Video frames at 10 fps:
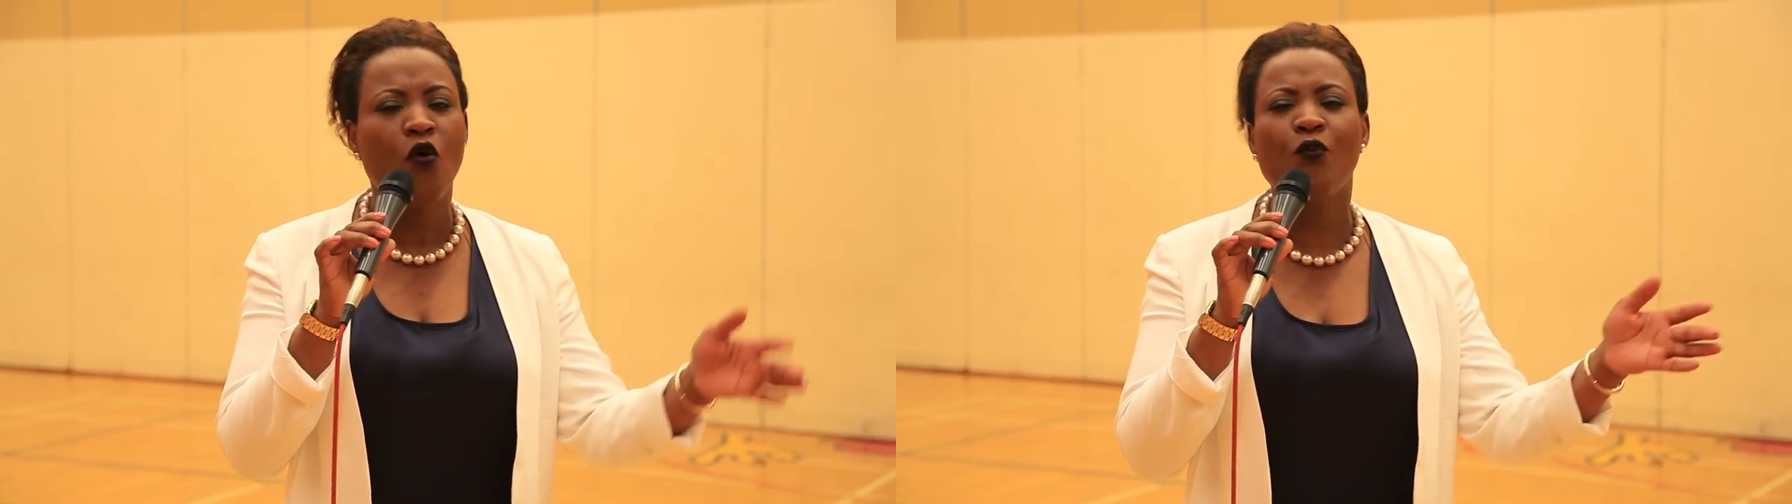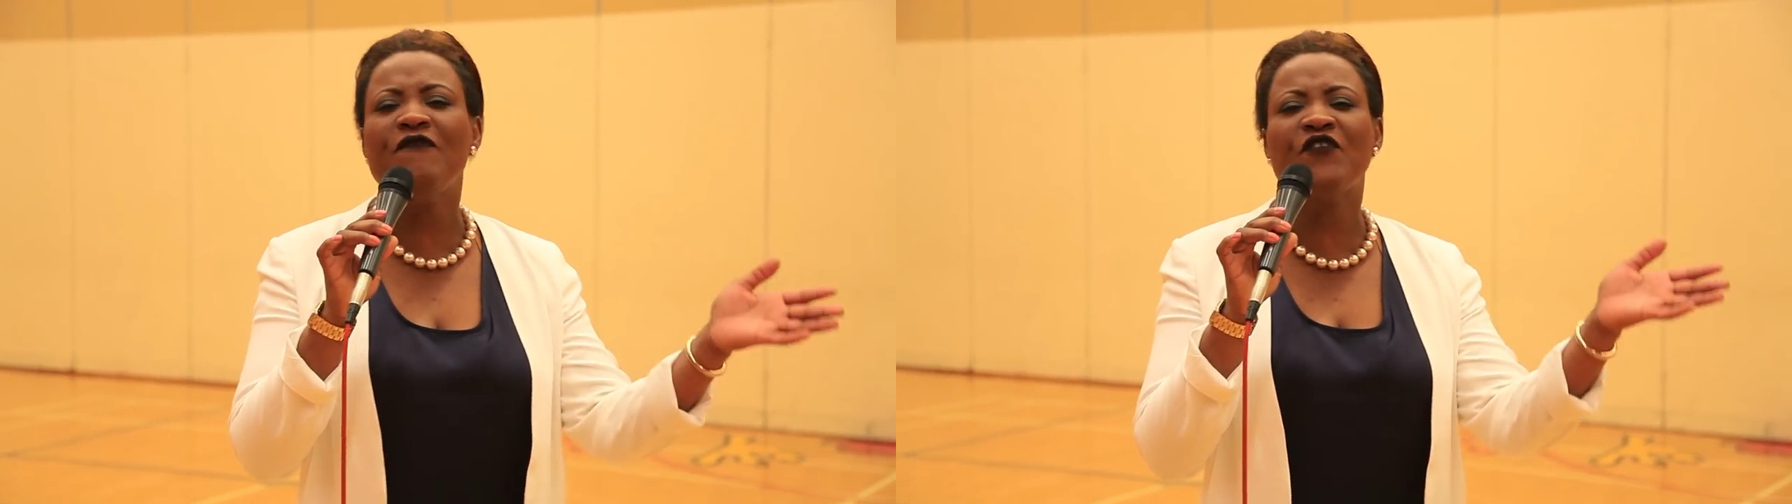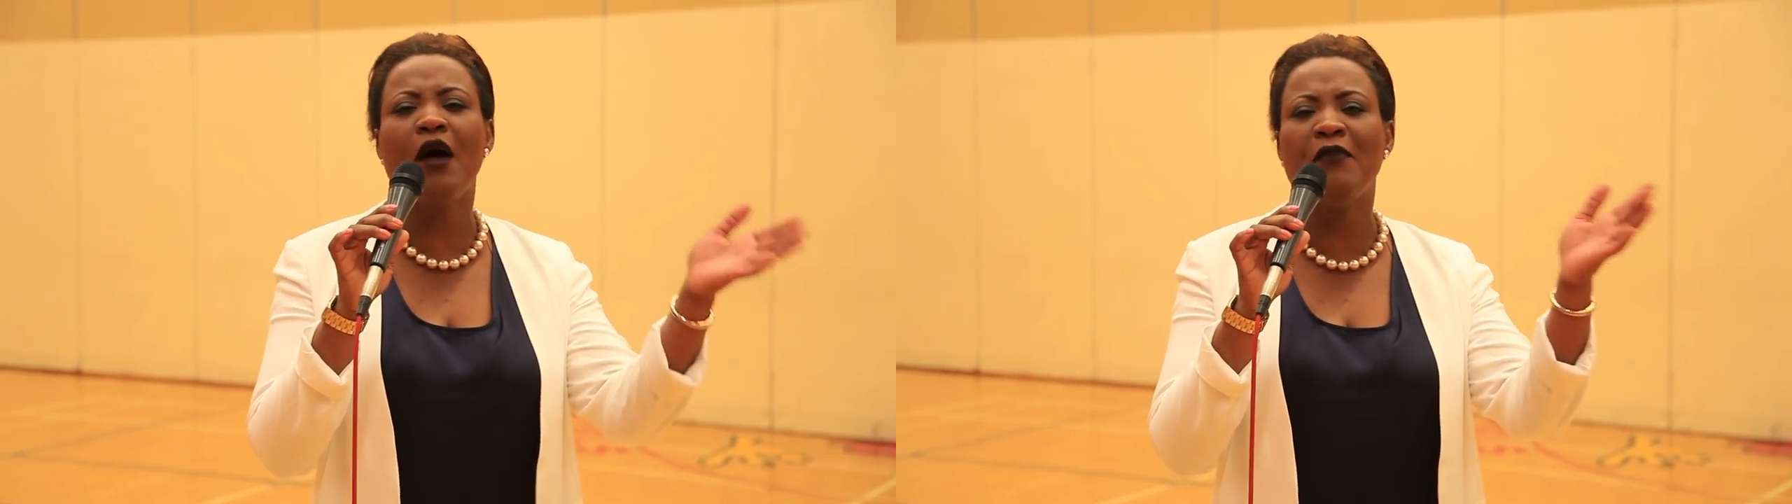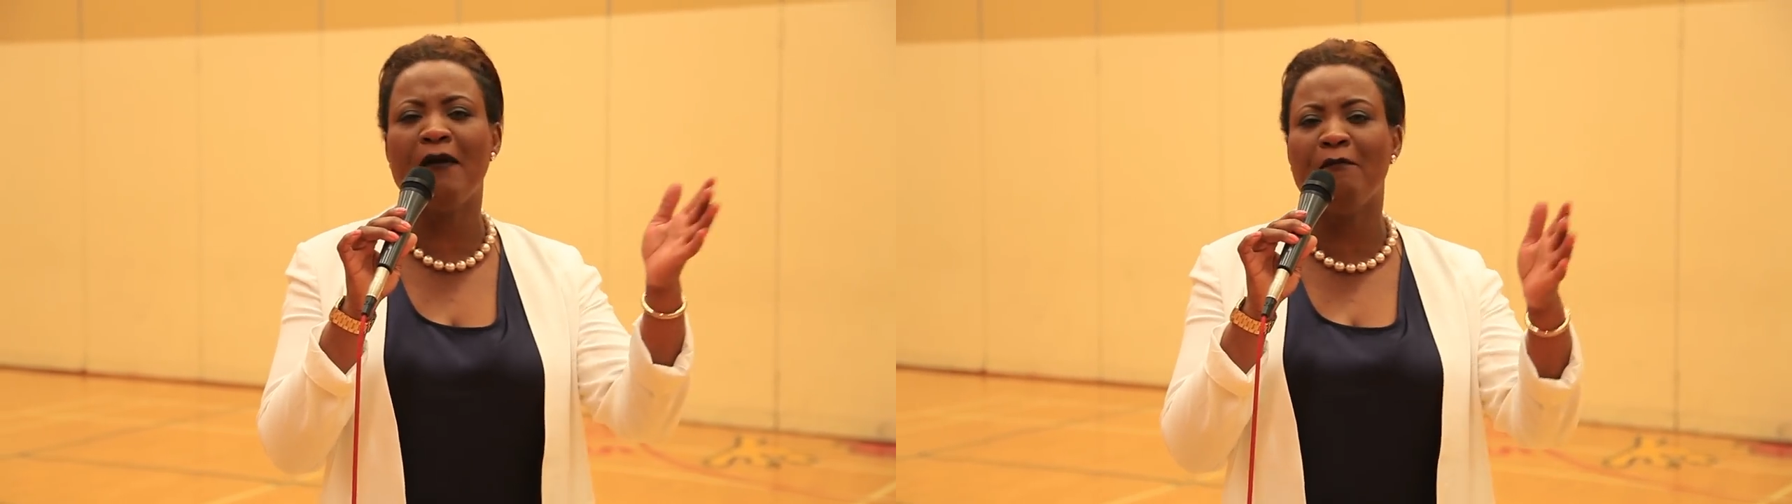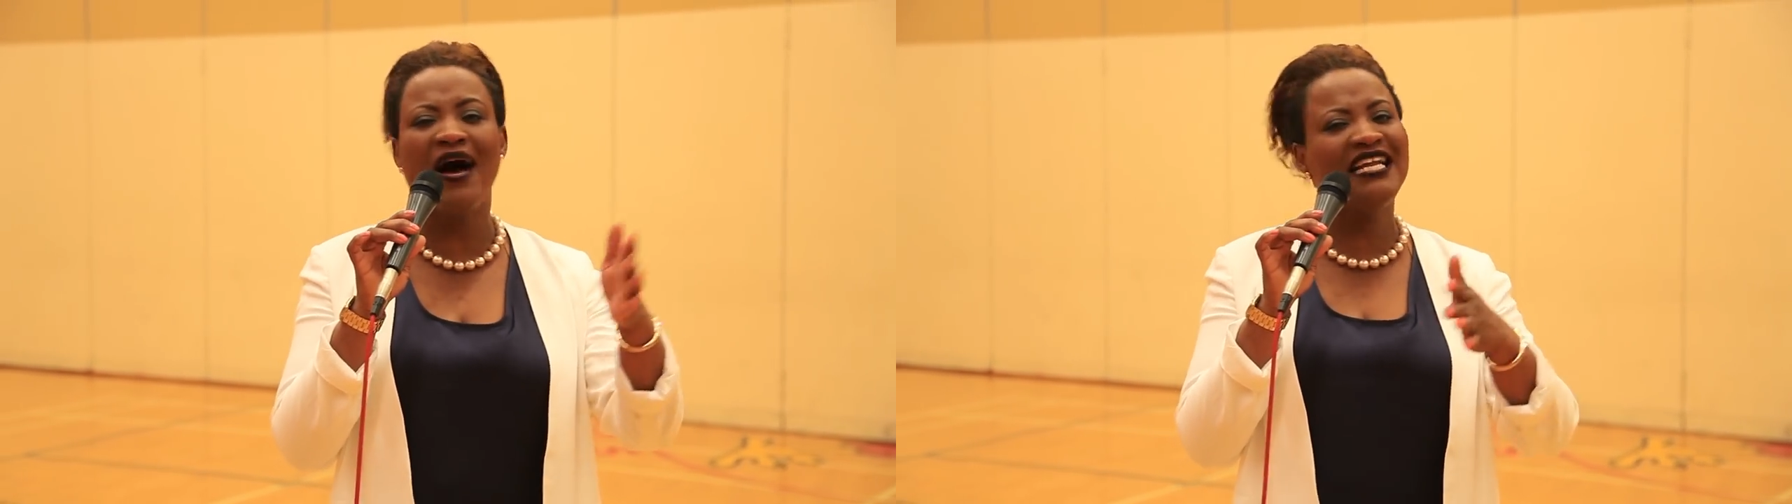we've come a
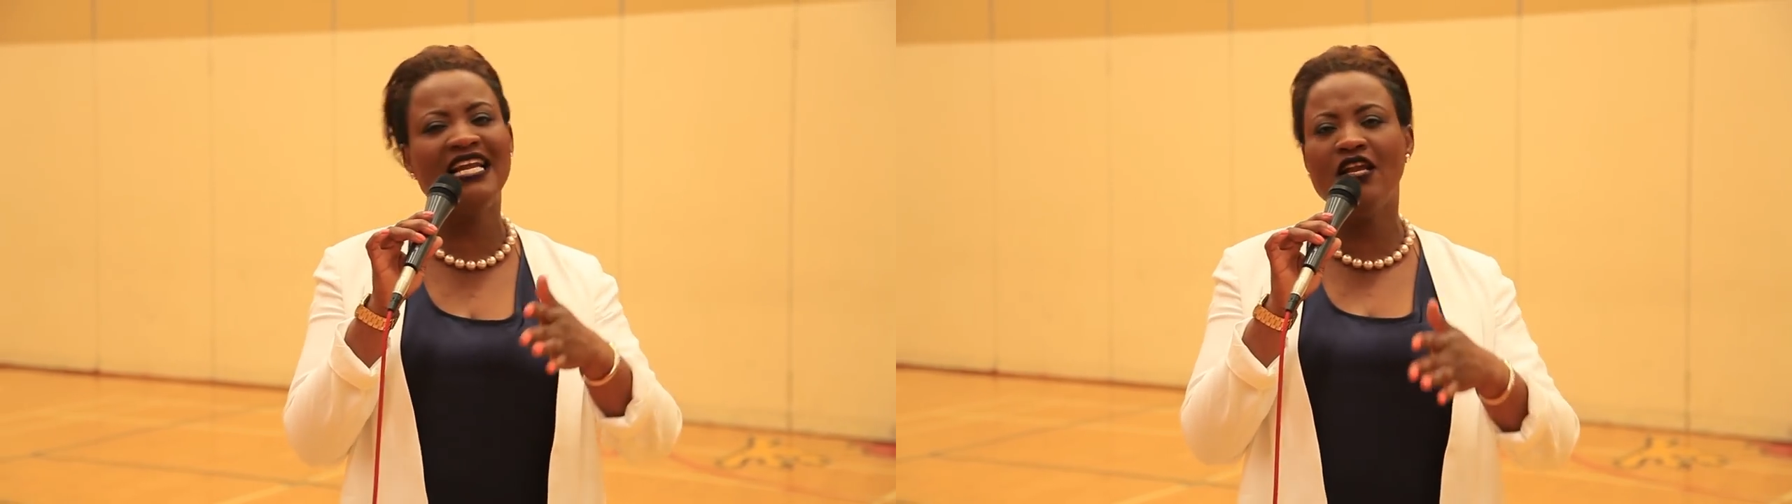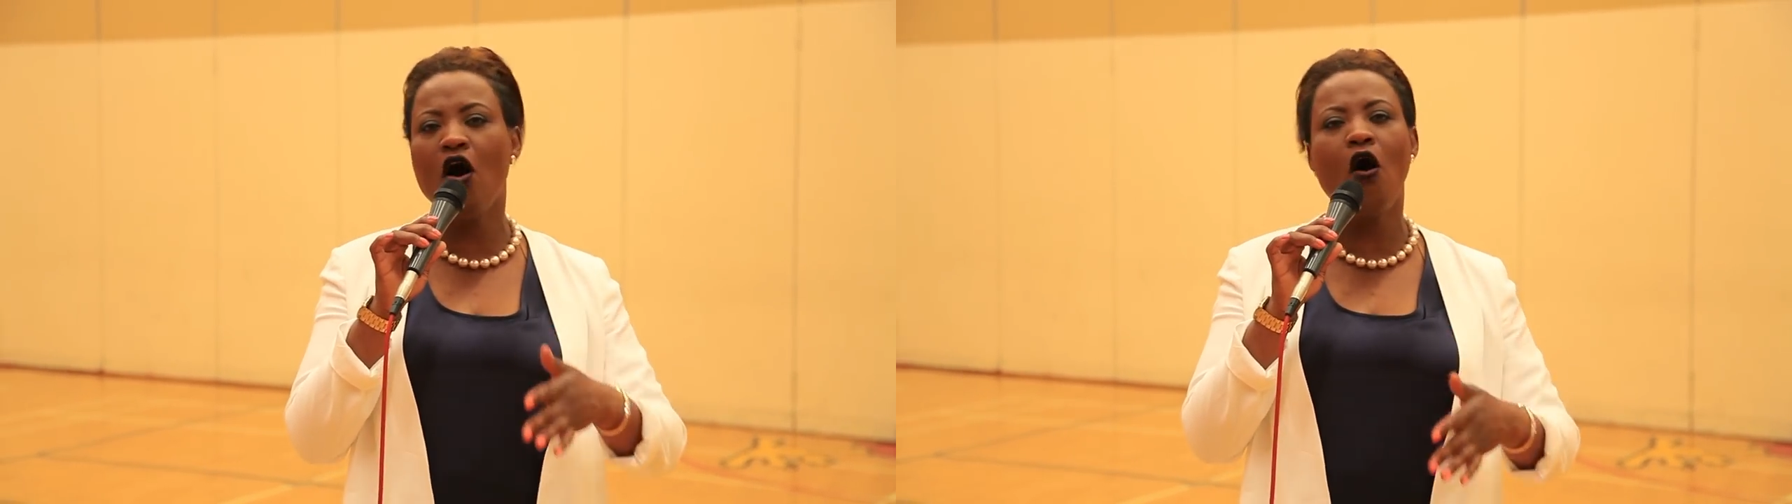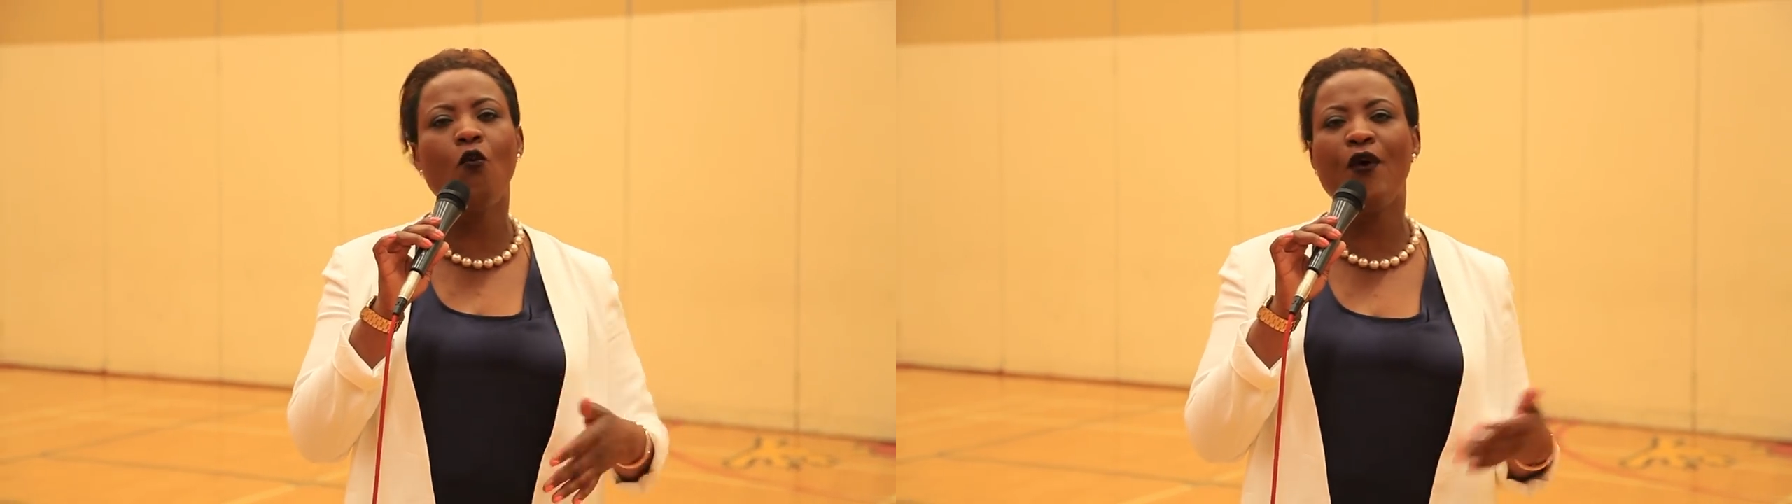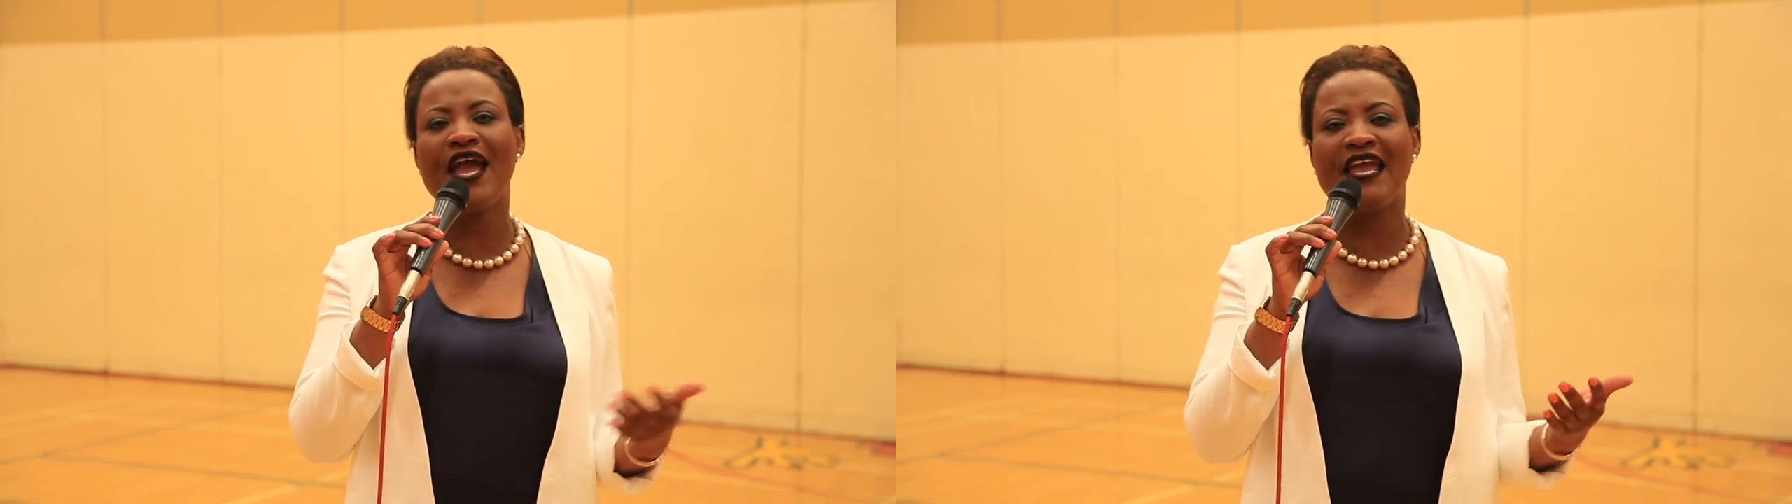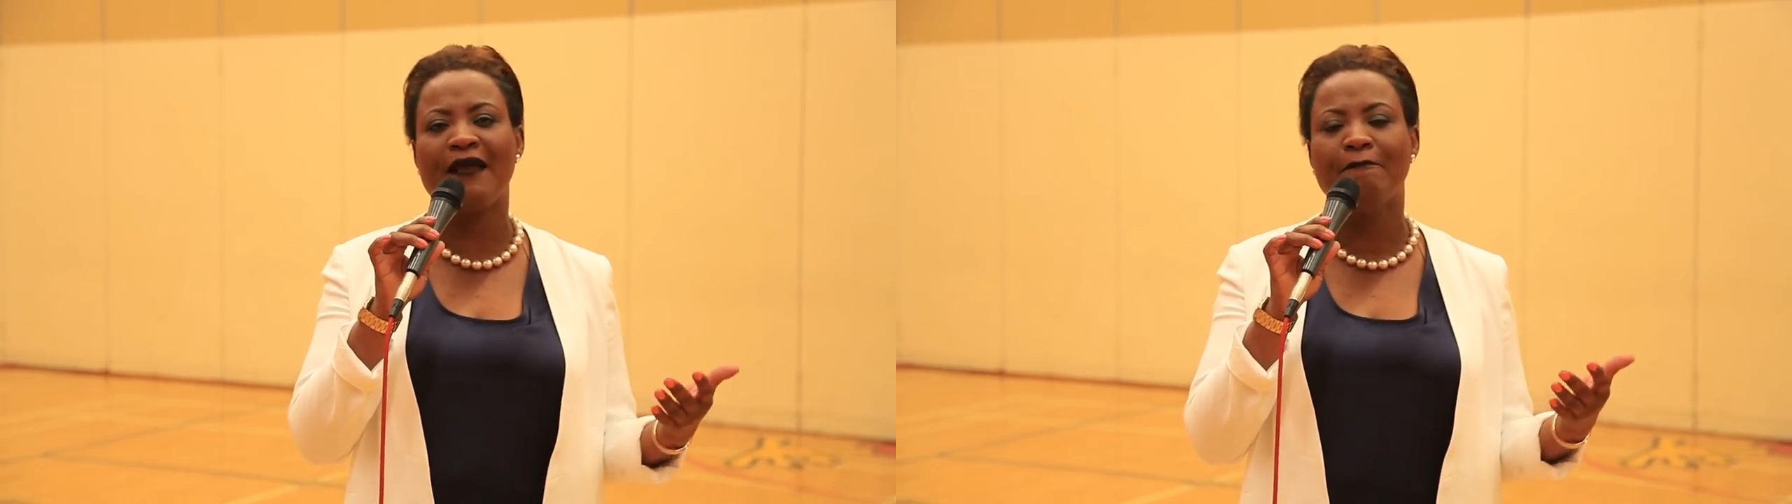mighty long
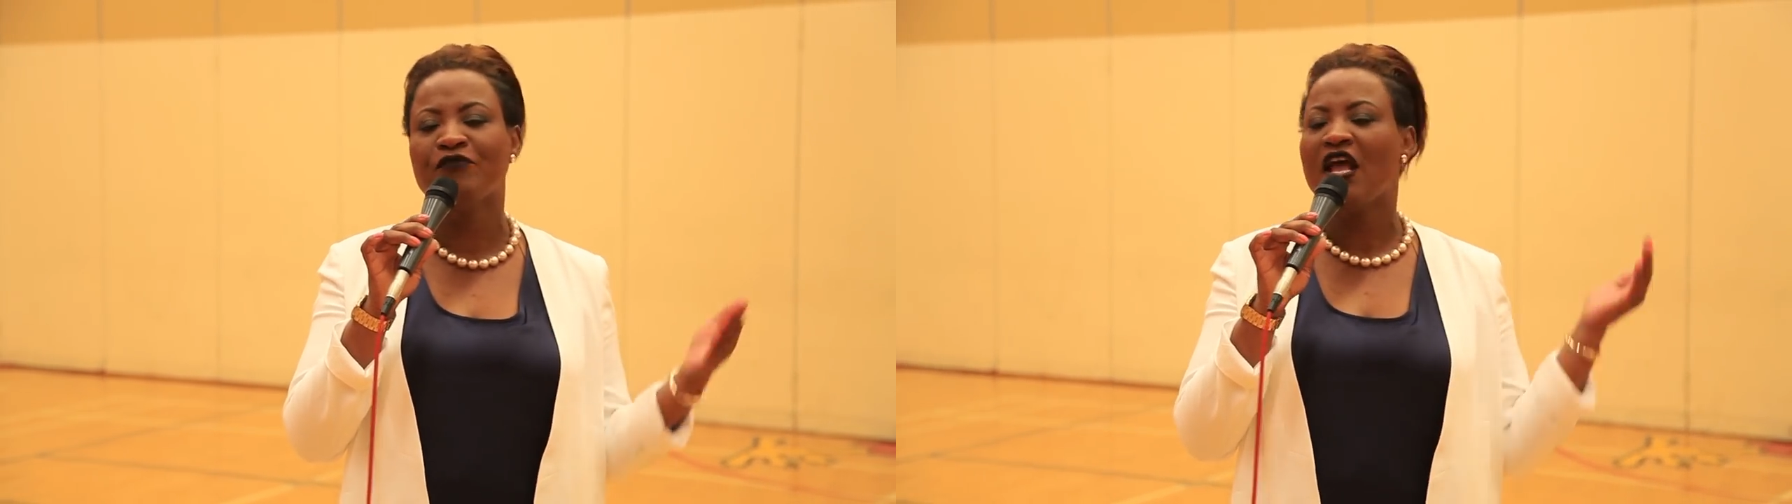way.